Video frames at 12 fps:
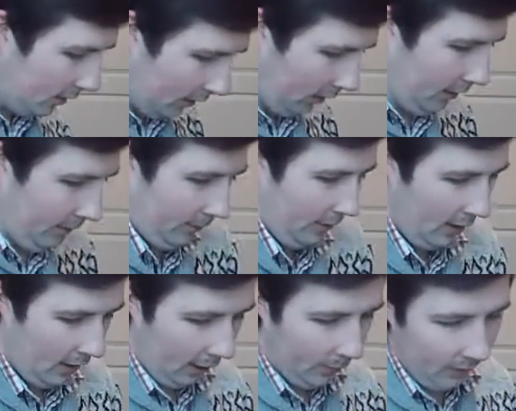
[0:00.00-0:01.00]
I
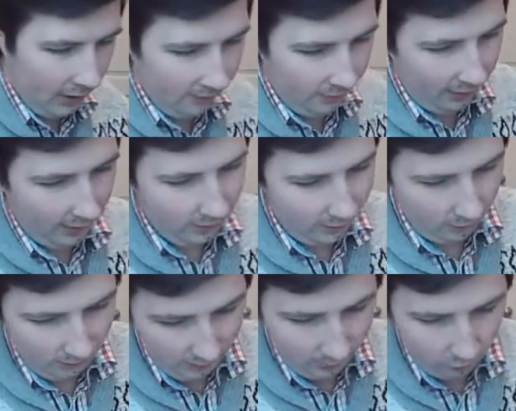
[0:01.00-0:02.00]
believe, like,
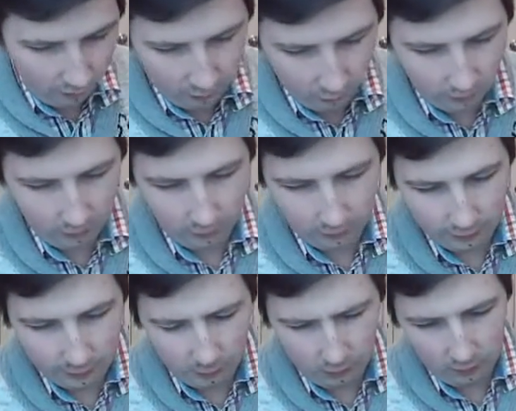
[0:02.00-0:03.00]
in the real world,
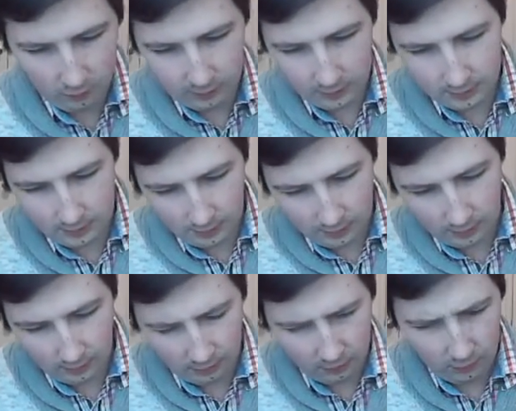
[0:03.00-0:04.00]
this book was,
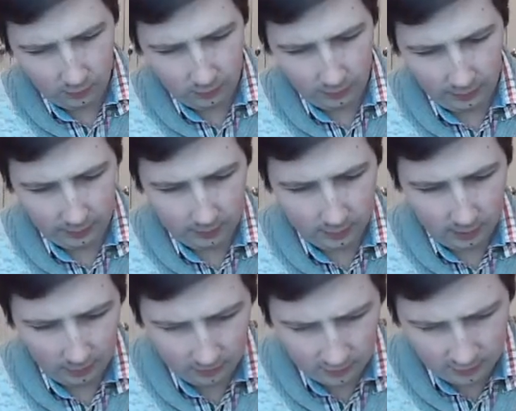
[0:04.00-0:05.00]
I don't know, like,
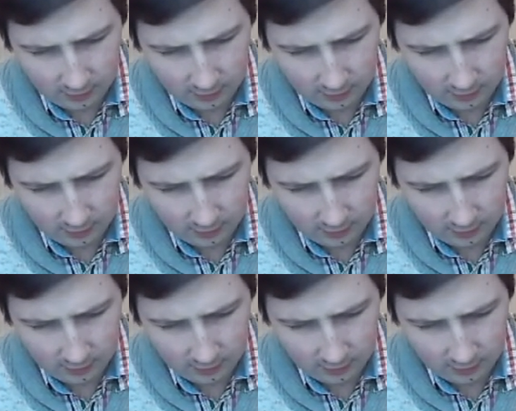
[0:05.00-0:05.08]
I think